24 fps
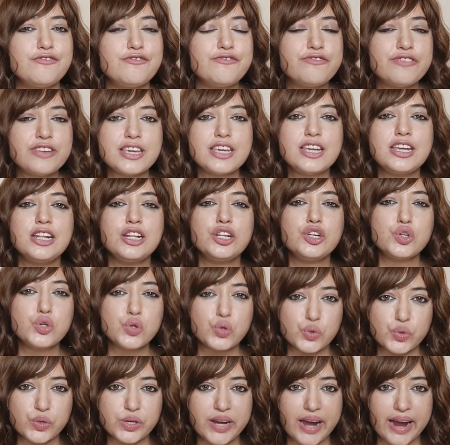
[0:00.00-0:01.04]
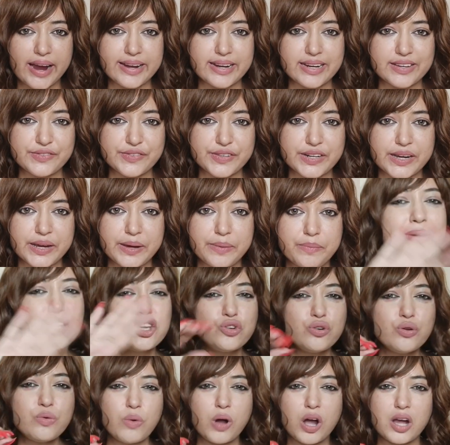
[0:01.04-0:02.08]
feel good kind of cream. But
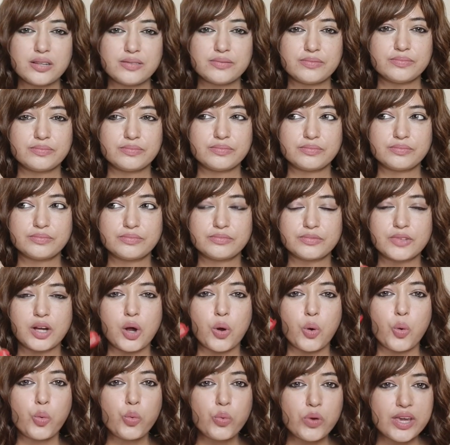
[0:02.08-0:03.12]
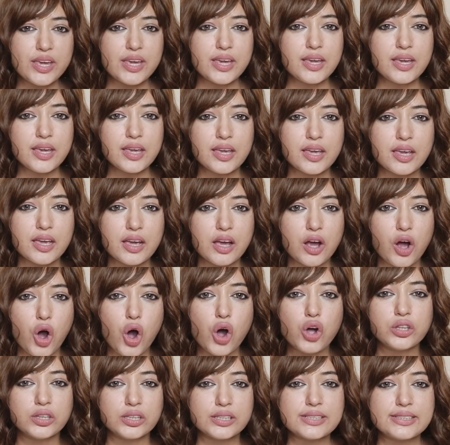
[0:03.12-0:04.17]
you know what? We
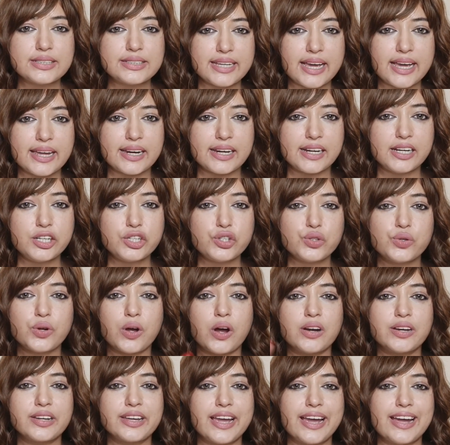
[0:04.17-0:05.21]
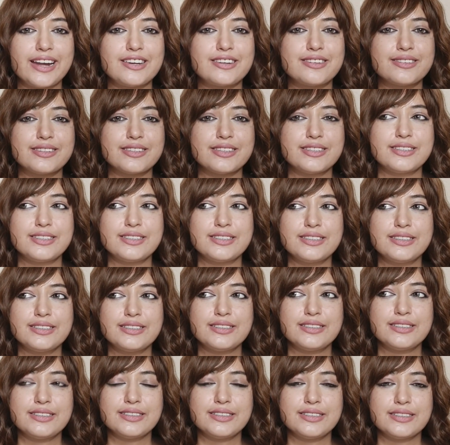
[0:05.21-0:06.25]
on this channel do not get
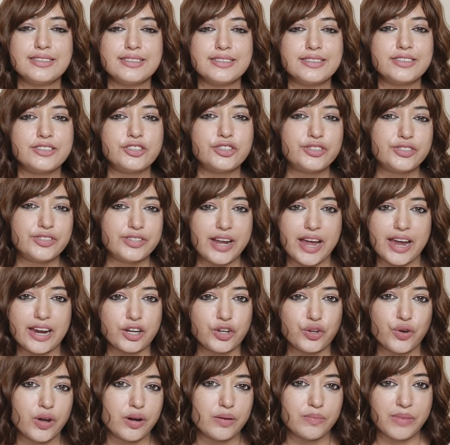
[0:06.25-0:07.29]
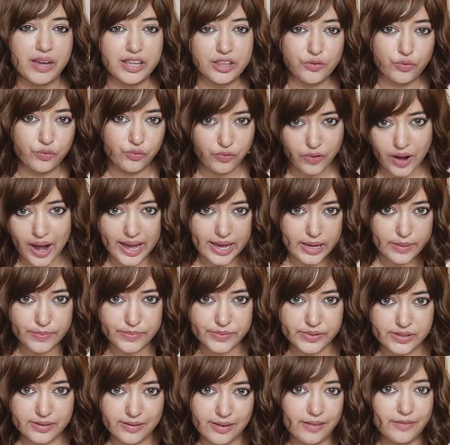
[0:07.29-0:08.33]
dragged on by the
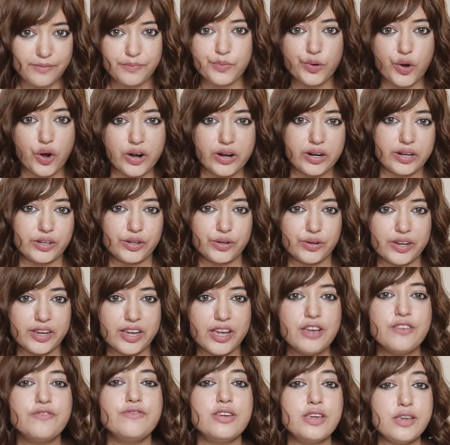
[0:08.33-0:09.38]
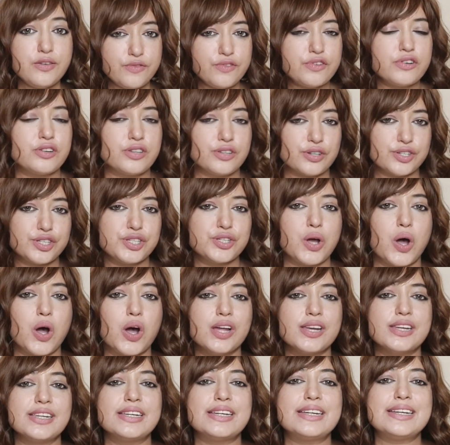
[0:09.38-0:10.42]
vibes of product, okay? We focus
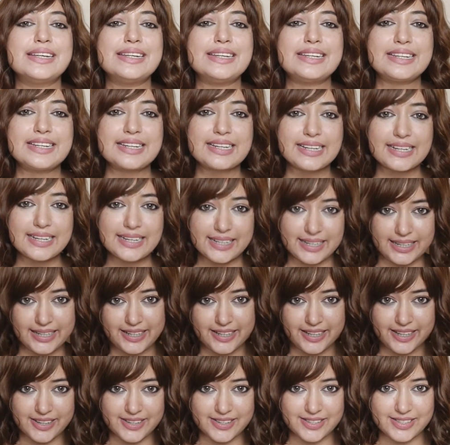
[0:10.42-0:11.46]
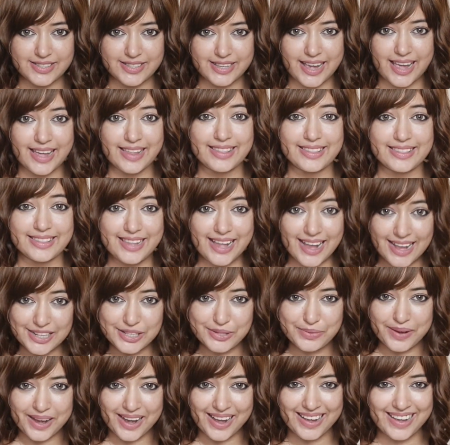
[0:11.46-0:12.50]
on ingredients, and
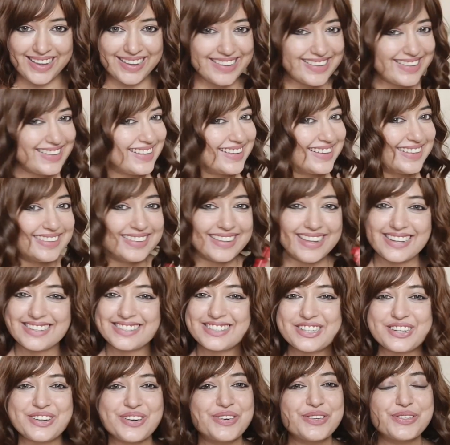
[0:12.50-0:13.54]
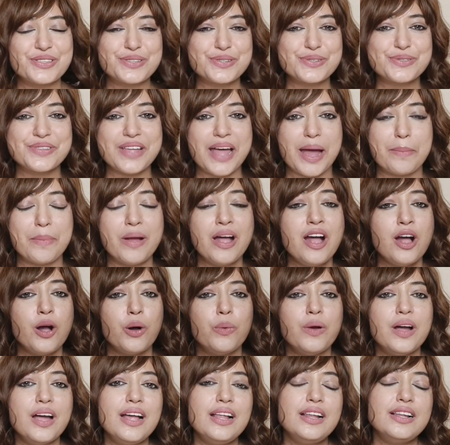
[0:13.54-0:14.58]
that's why let's go through them.
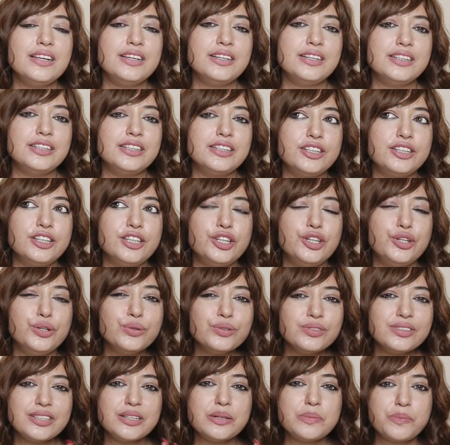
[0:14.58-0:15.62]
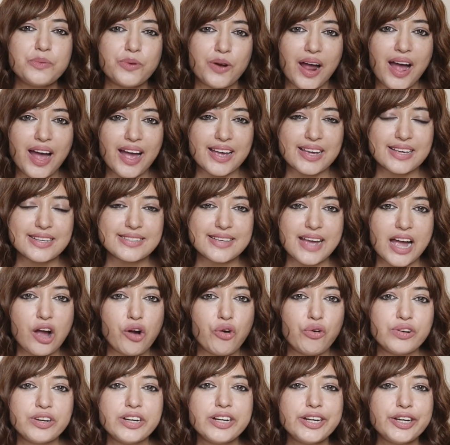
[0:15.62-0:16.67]
Well, no surprise, I
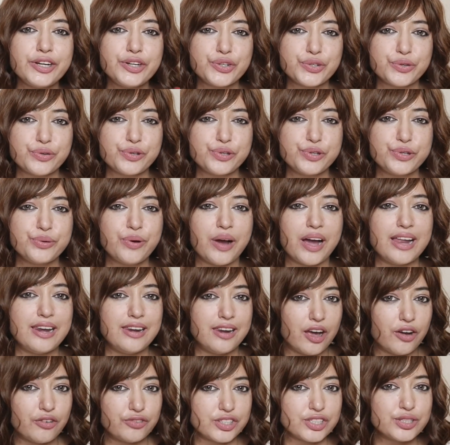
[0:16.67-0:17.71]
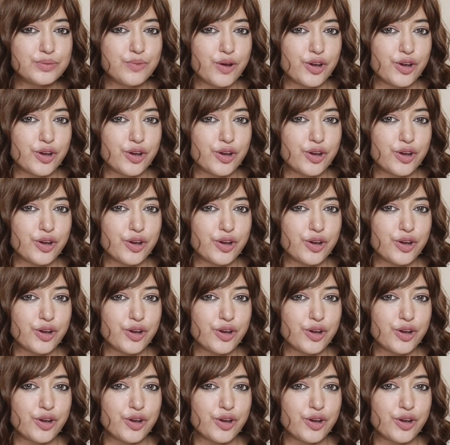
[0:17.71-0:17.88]
already told you I love this